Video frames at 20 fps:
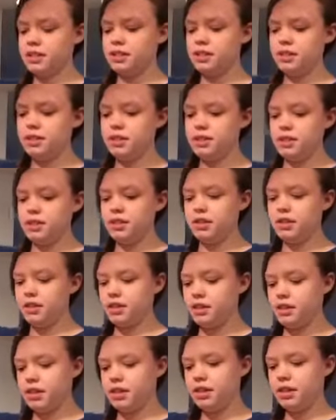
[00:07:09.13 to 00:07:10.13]

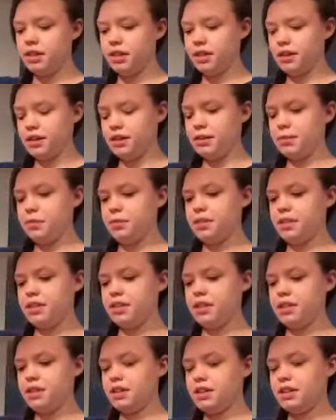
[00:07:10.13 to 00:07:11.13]

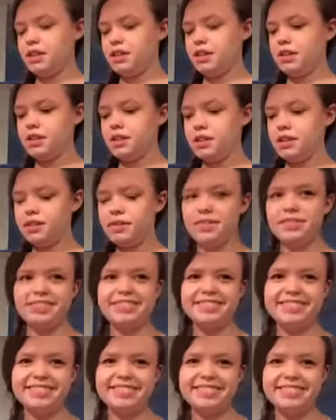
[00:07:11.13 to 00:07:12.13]

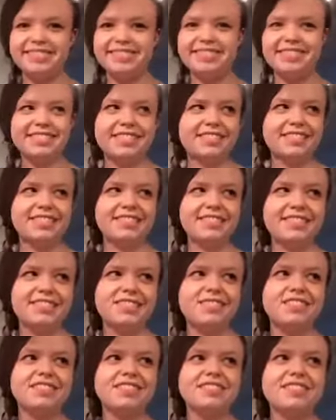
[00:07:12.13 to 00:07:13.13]

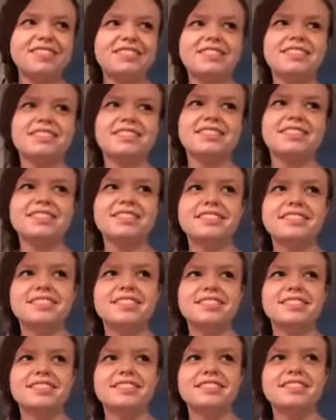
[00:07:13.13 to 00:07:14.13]

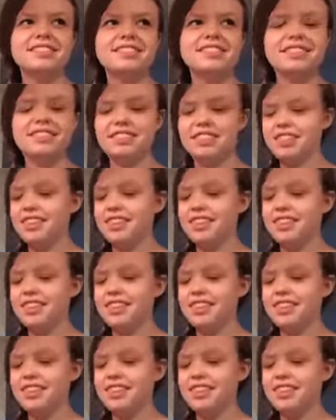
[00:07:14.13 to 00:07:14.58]
Nobody speaks.